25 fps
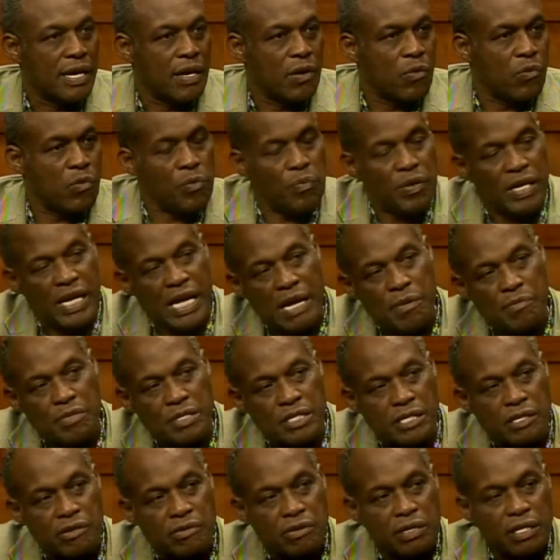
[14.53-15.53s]
we became
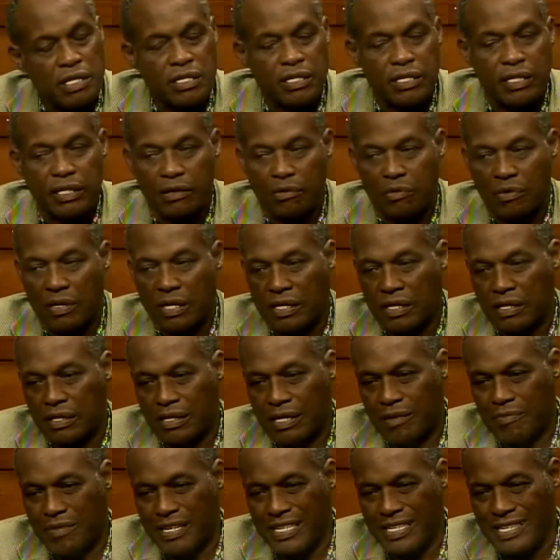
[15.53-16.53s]
materialistic, Randall. I
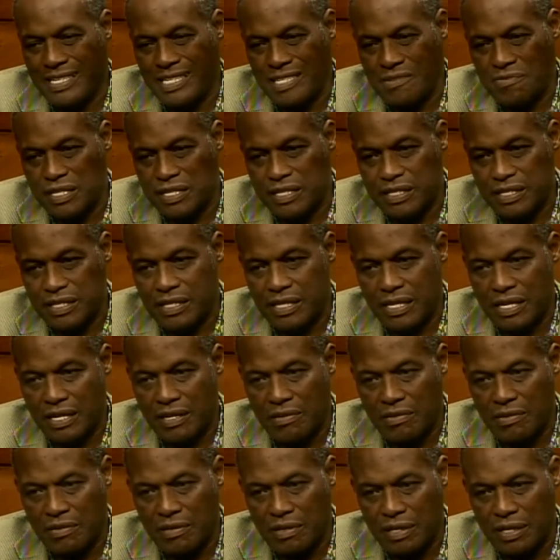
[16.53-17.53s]
mean, let's face it now.